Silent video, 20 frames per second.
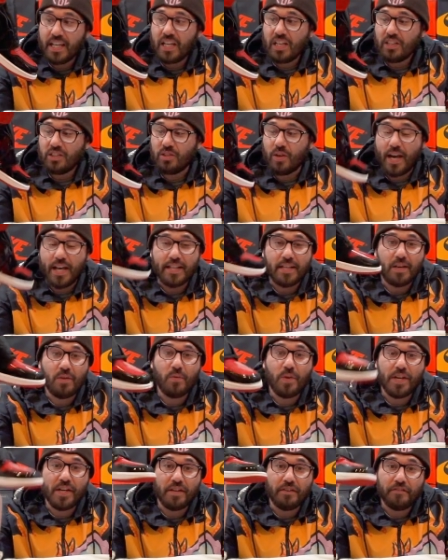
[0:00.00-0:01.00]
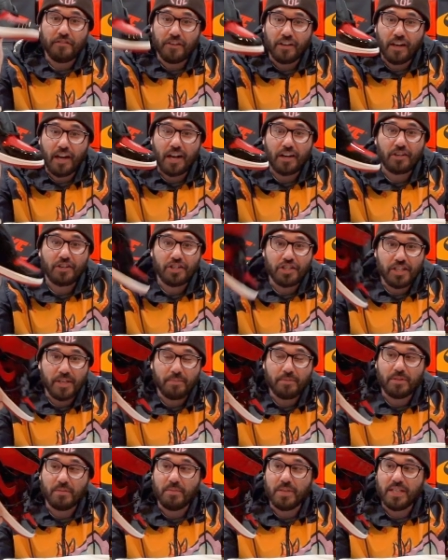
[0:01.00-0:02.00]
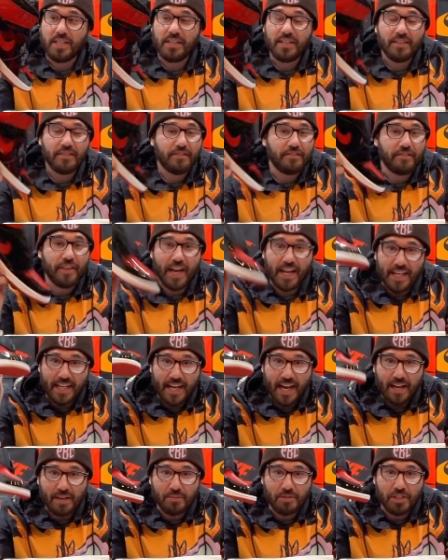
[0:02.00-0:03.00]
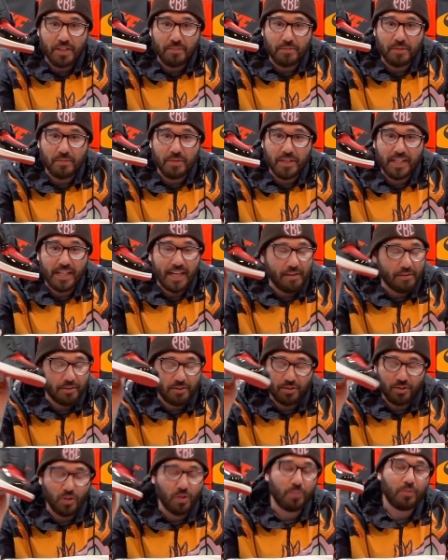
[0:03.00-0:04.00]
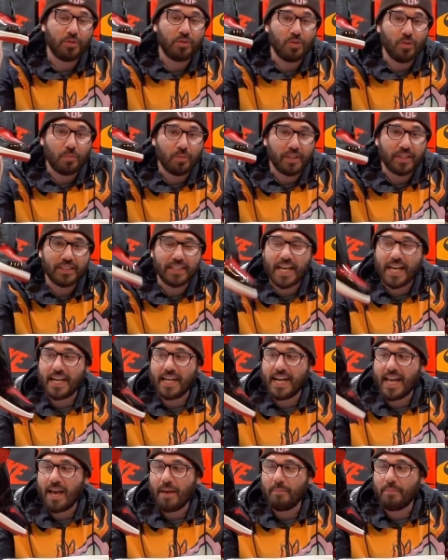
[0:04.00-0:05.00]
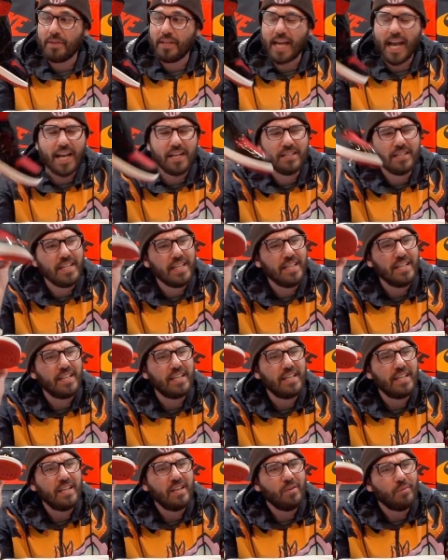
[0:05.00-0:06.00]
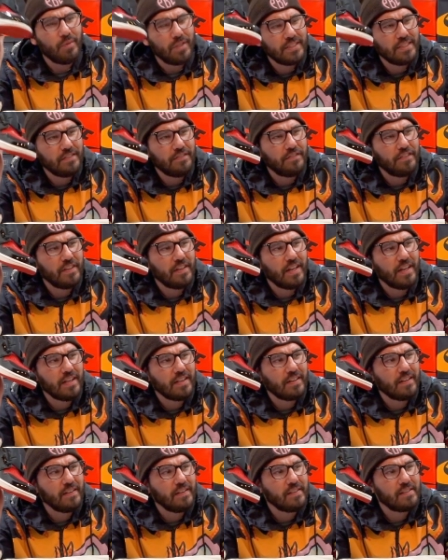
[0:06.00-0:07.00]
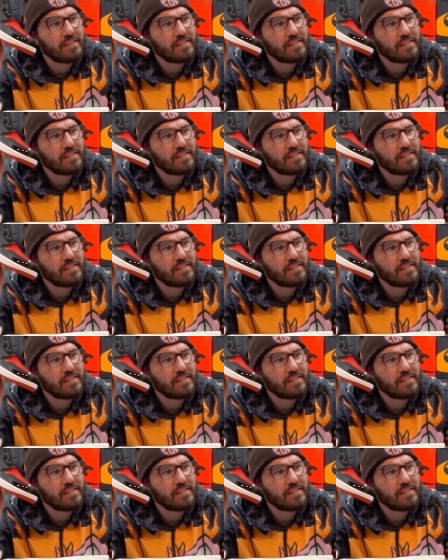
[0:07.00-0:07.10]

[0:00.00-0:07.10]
So I ended up winning a Foot Locker shipped to me. Finally got them shipped to me, and I was super, super excited and happy. Actually, was it Foot Locker?